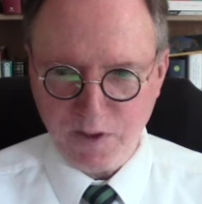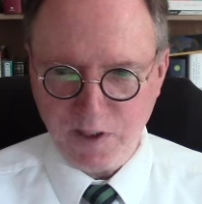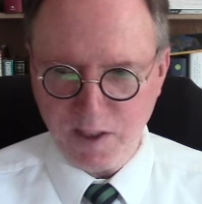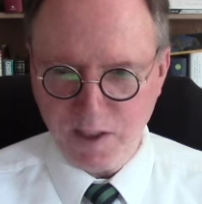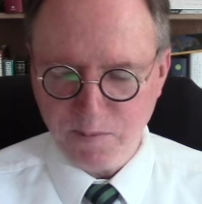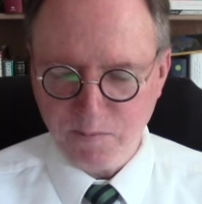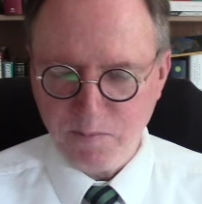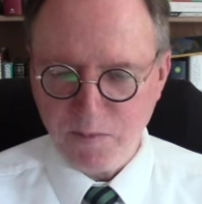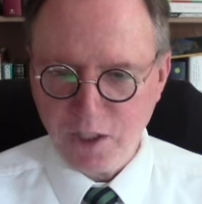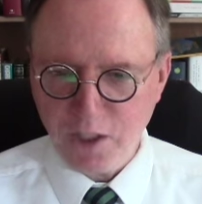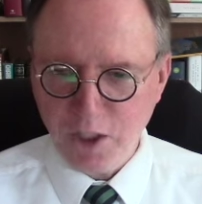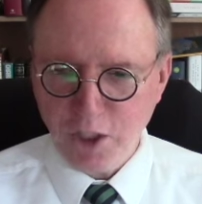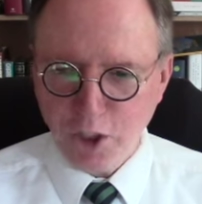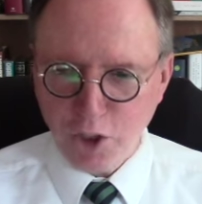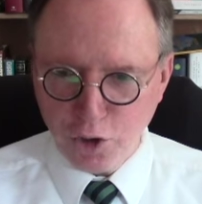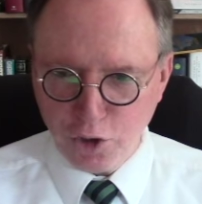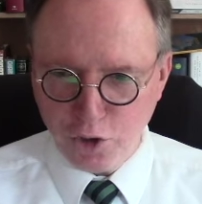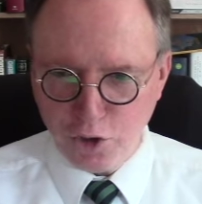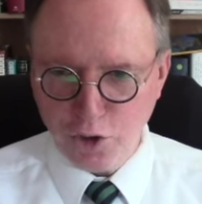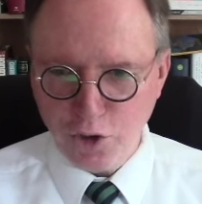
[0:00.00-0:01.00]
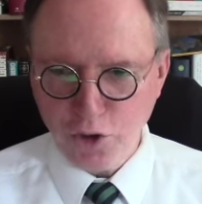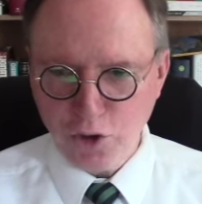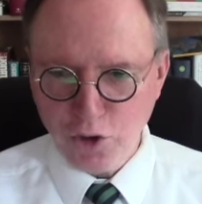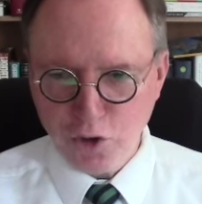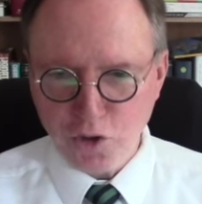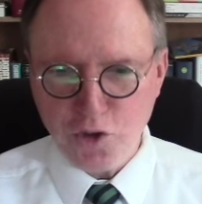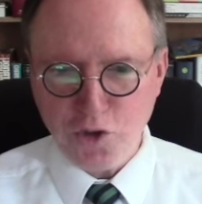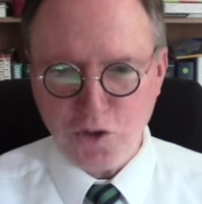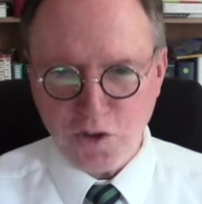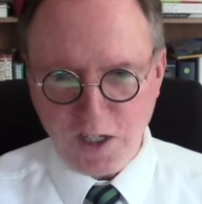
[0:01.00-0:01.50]
him. Do
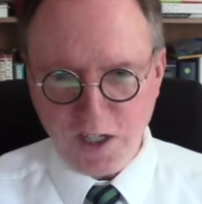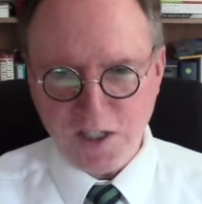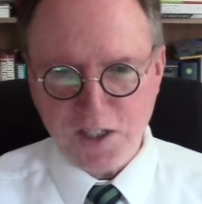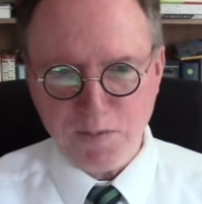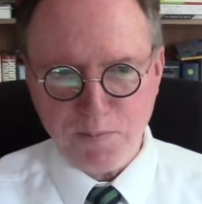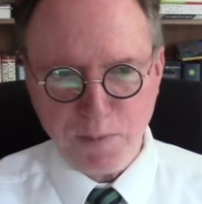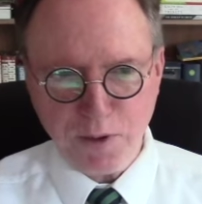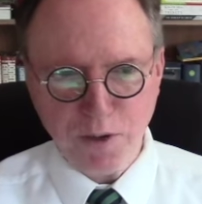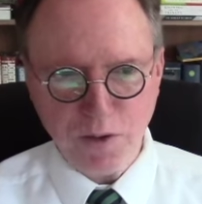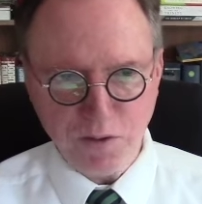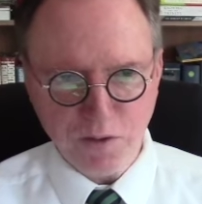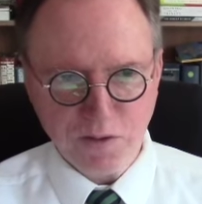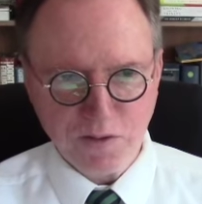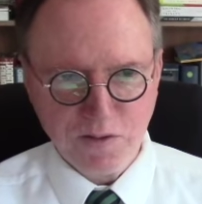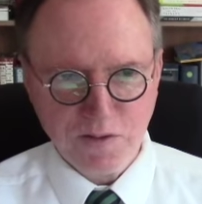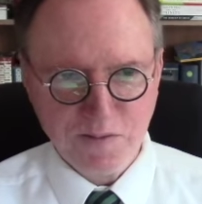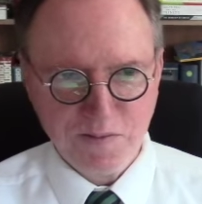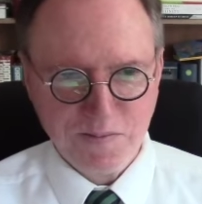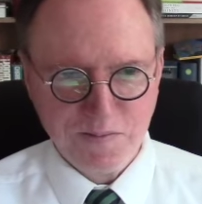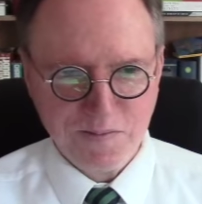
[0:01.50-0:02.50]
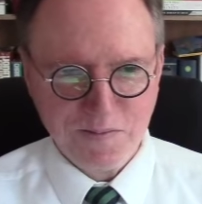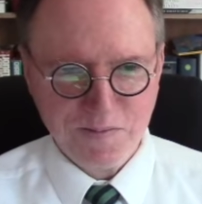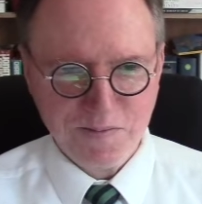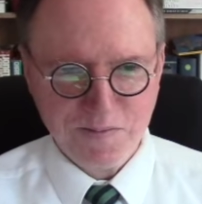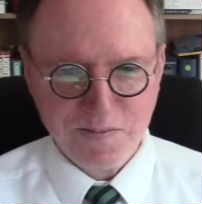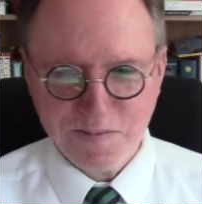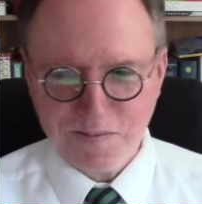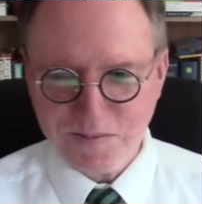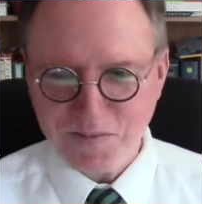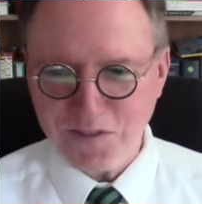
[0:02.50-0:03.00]
you trust Putin
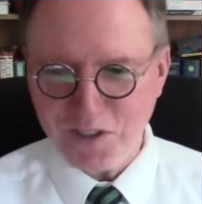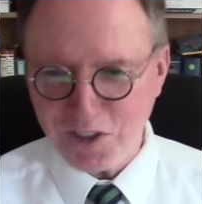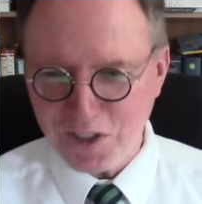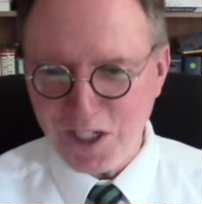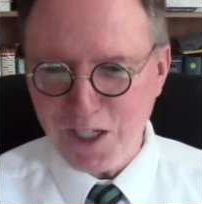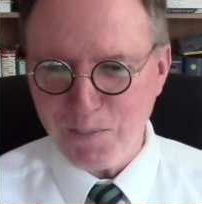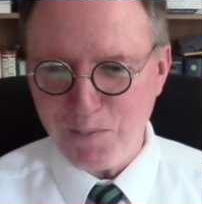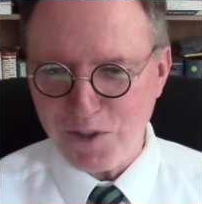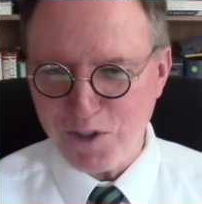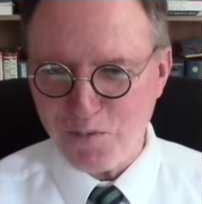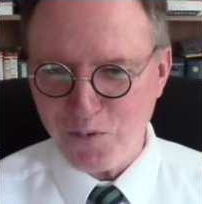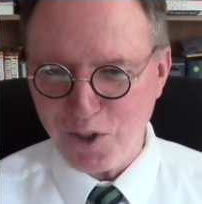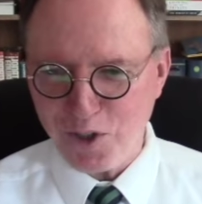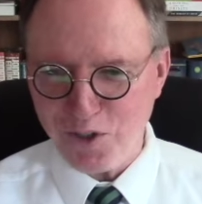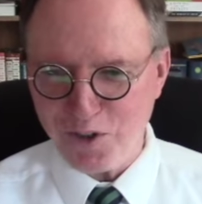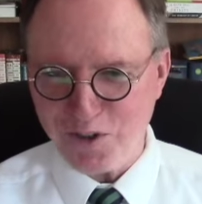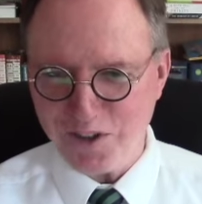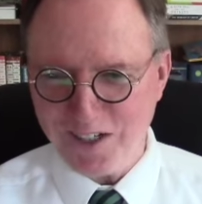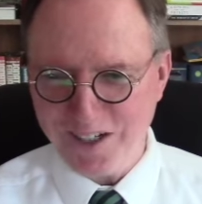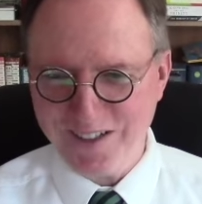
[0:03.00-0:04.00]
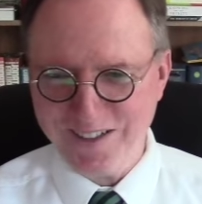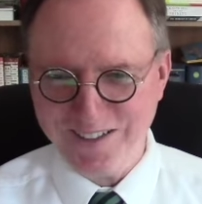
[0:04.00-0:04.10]
to keep his word?